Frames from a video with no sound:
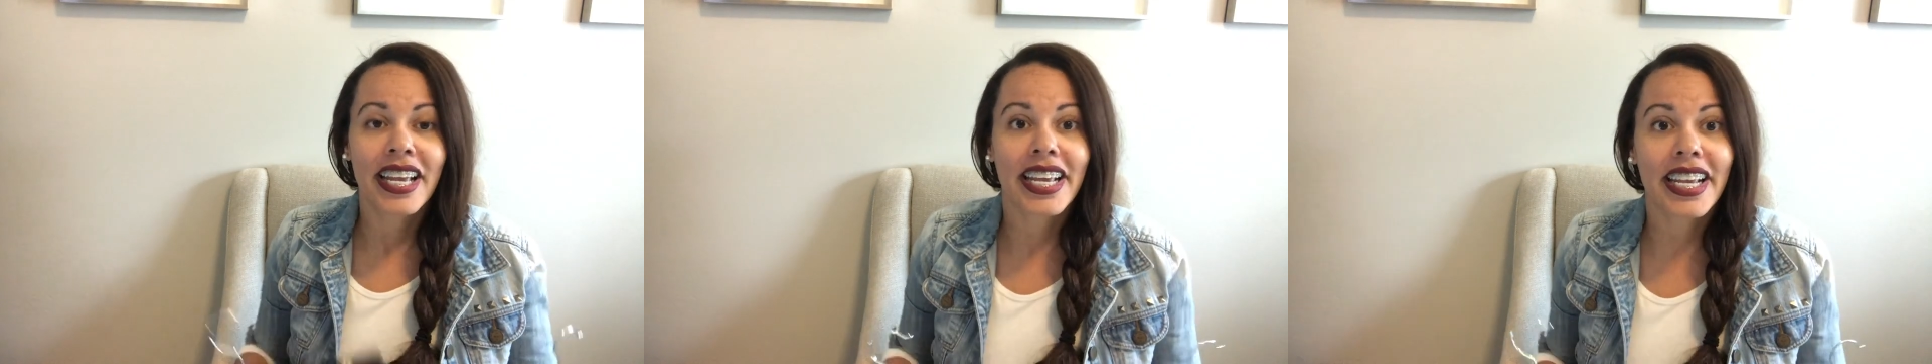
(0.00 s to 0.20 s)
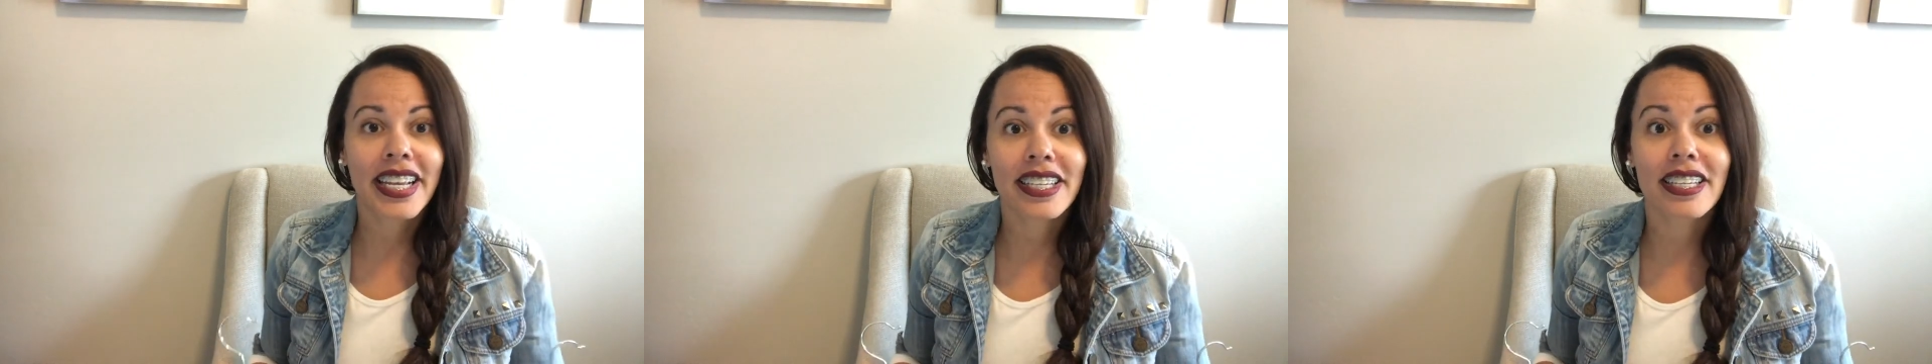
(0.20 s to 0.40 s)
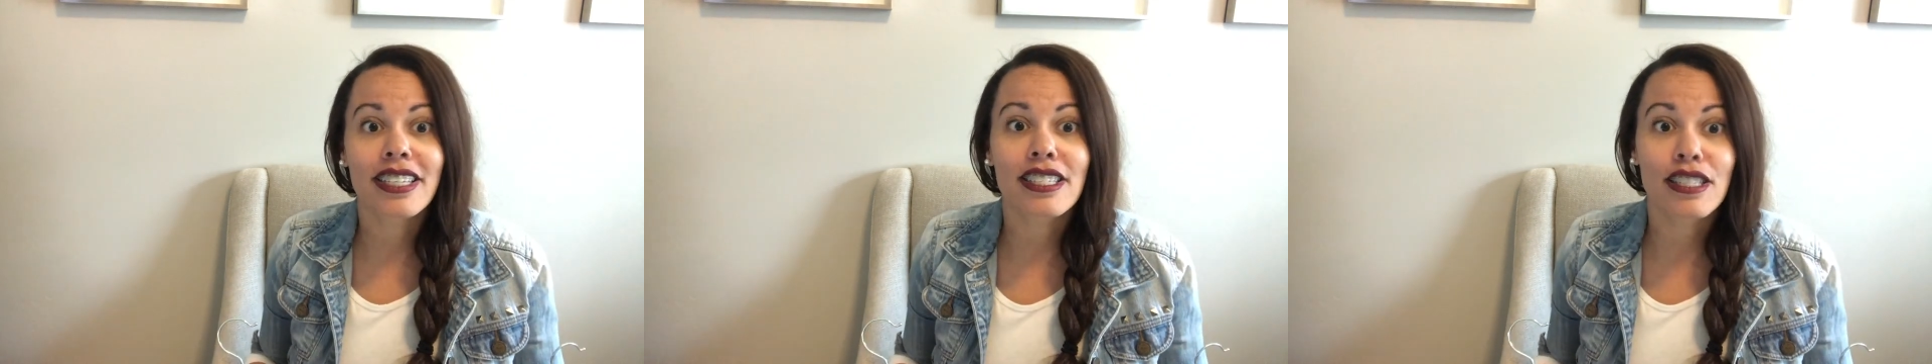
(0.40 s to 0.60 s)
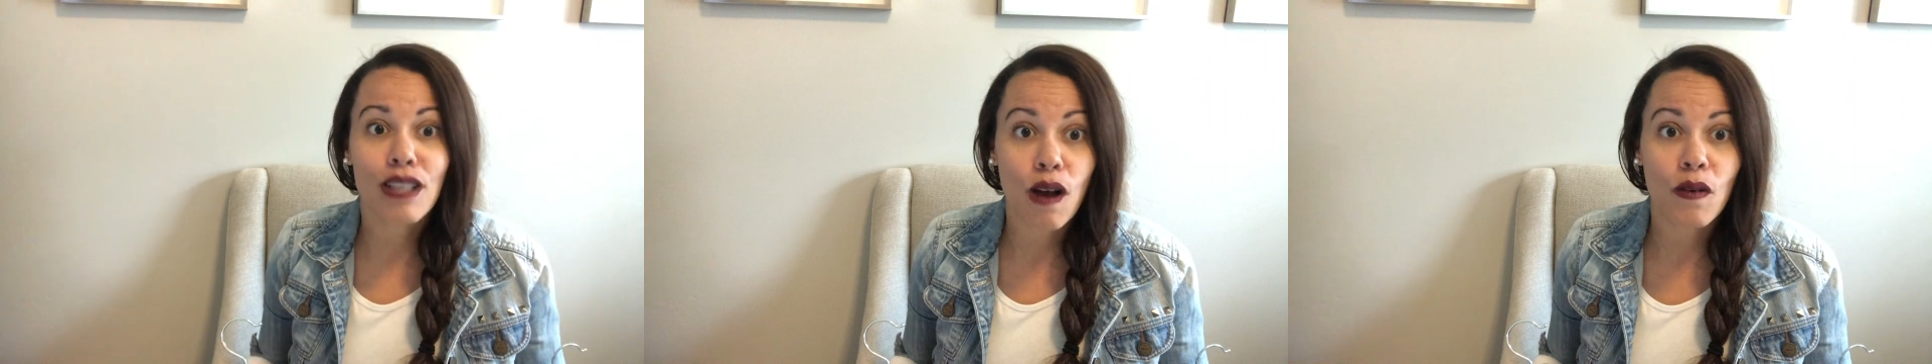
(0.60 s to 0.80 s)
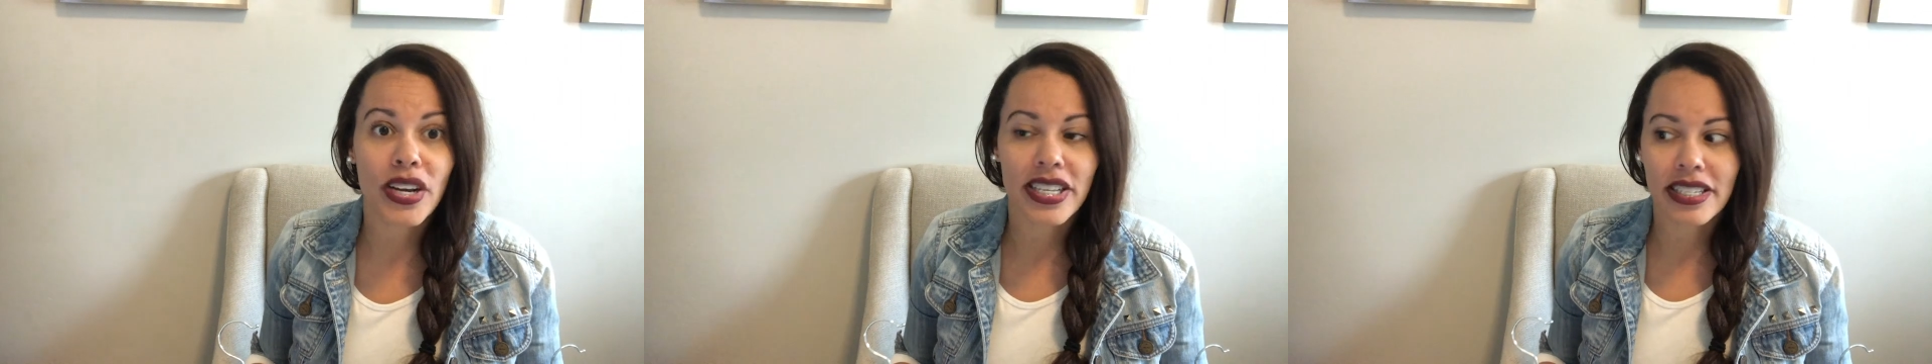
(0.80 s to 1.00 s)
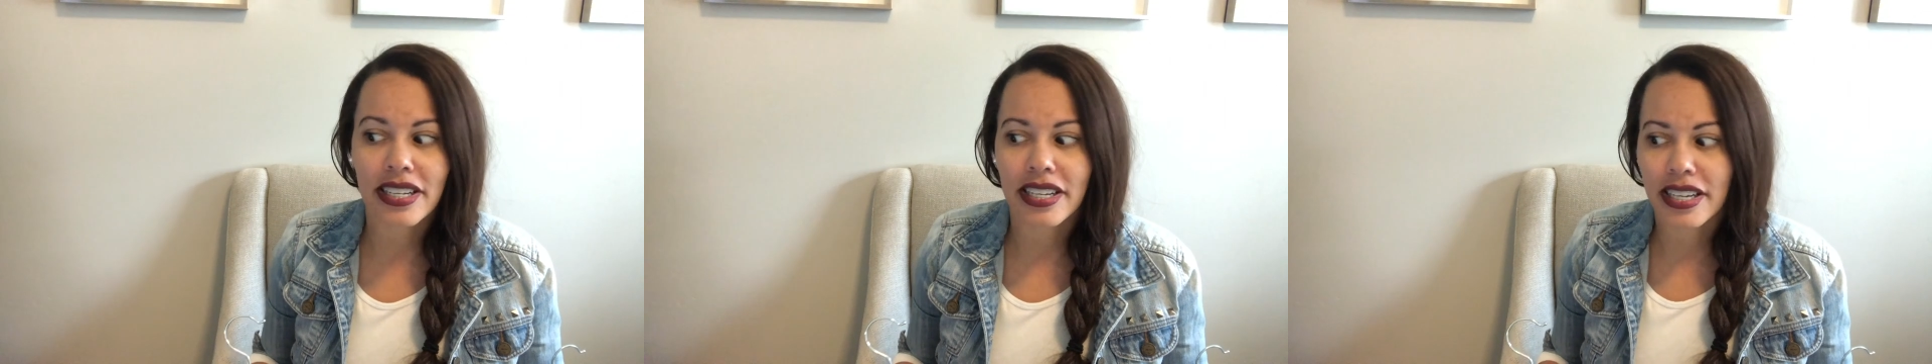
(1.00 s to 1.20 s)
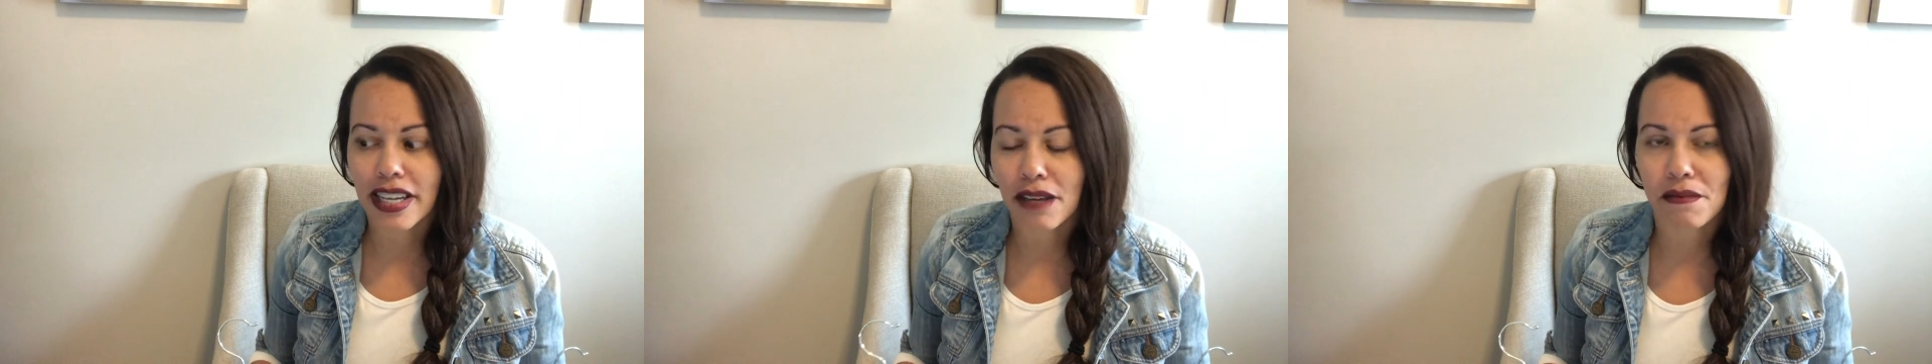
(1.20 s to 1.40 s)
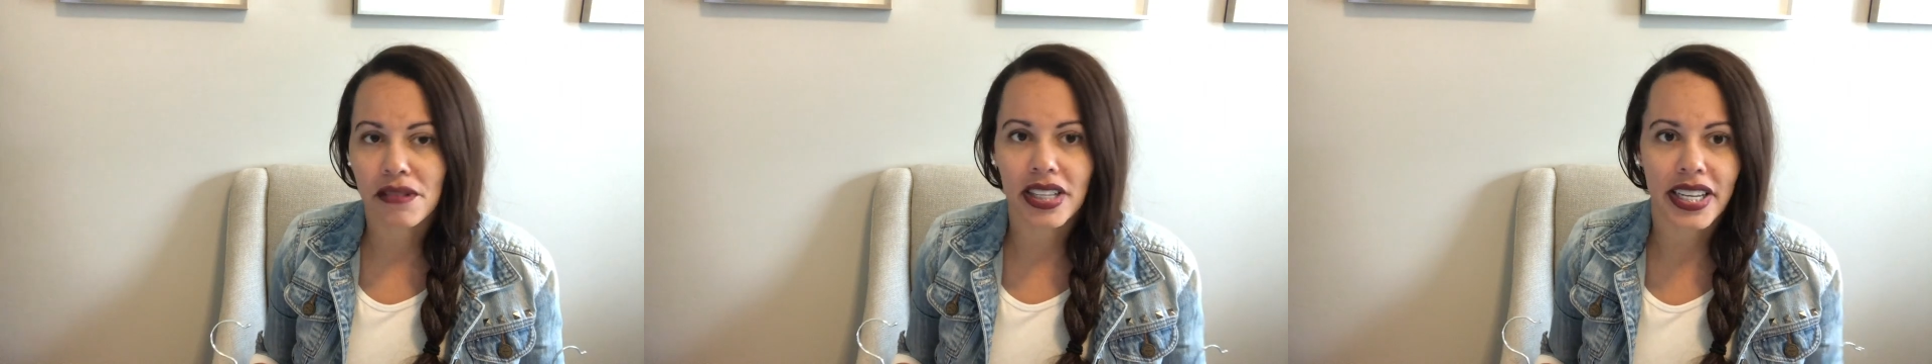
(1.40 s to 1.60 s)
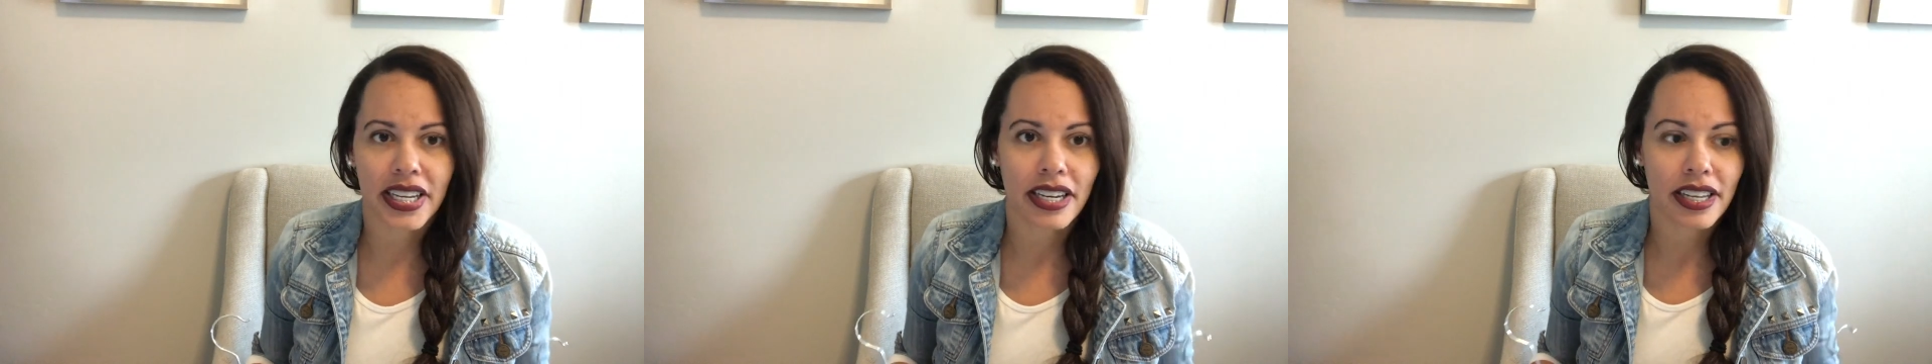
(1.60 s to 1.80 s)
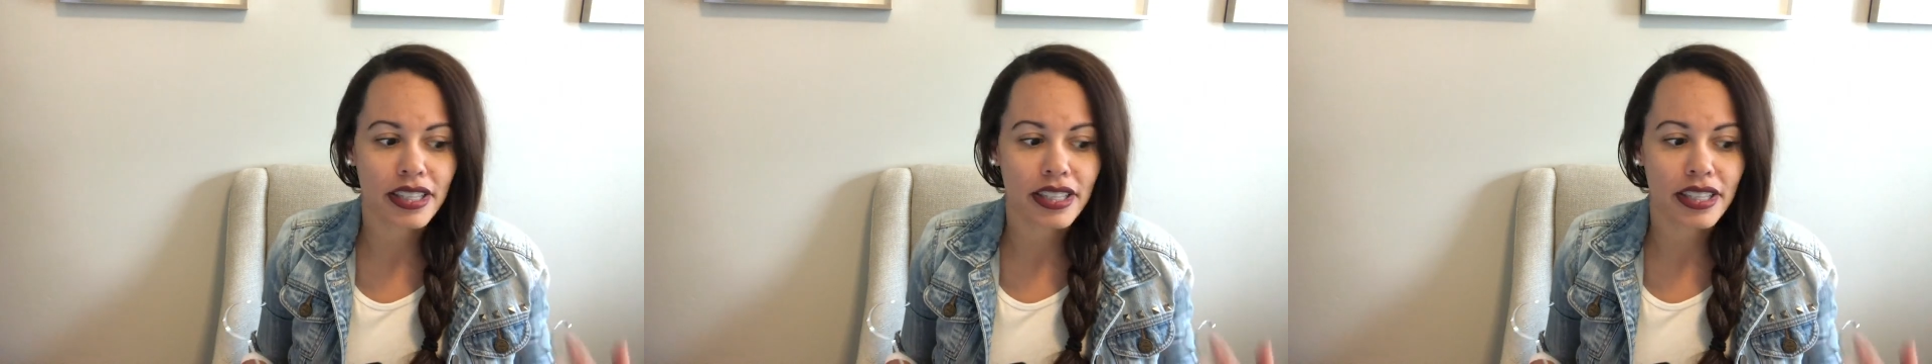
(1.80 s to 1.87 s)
It is so easy to keep clean.